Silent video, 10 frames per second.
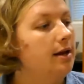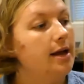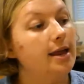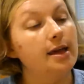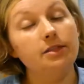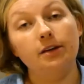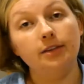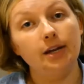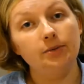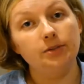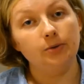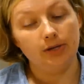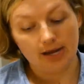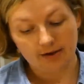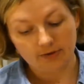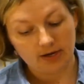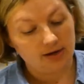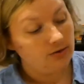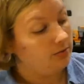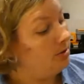And I thought that I was going to have to cut
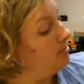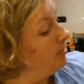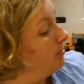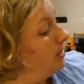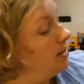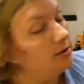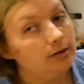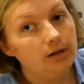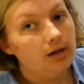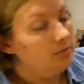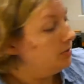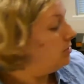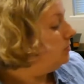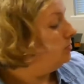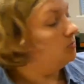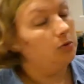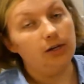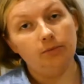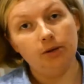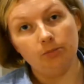it with my rotary cutter, which wouldn't
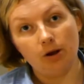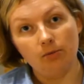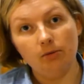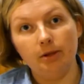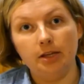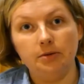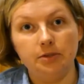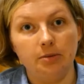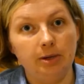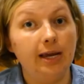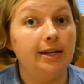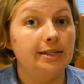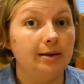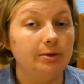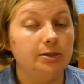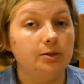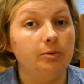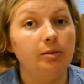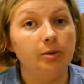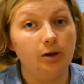have been a problem. I thought it was going to be kind of time
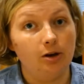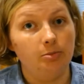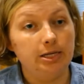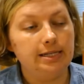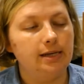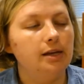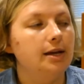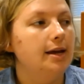consuming, but not a big deal.